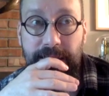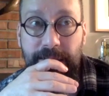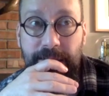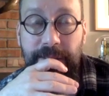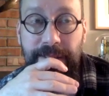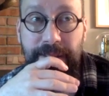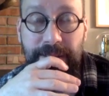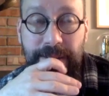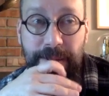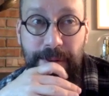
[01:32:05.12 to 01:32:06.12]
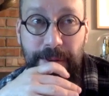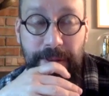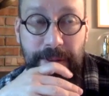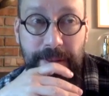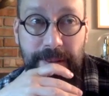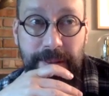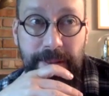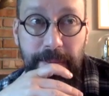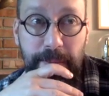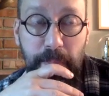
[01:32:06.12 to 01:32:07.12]
questioning this notion
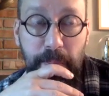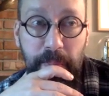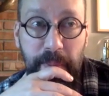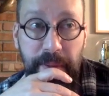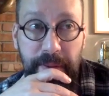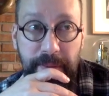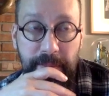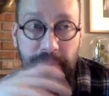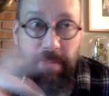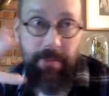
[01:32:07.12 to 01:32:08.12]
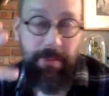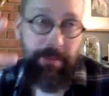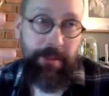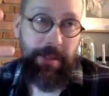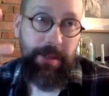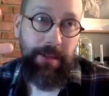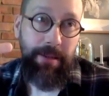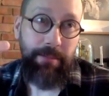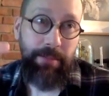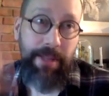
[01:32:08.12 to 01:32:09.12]
that
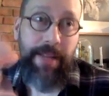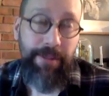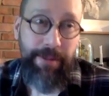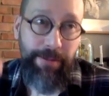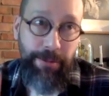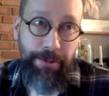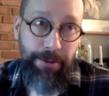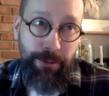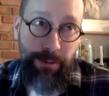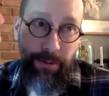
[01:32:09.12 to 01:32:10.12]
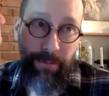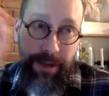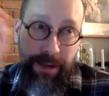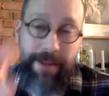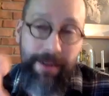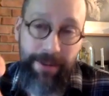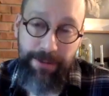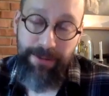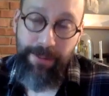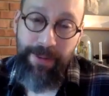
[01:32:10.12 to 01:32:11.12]
plants in the future will recognize
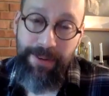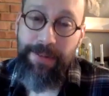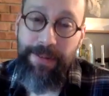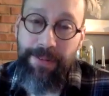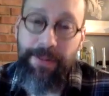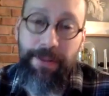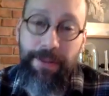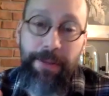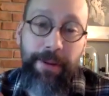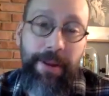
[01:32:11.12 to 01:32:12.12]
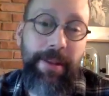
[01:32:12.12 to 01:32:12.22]
you from a distance as a threat.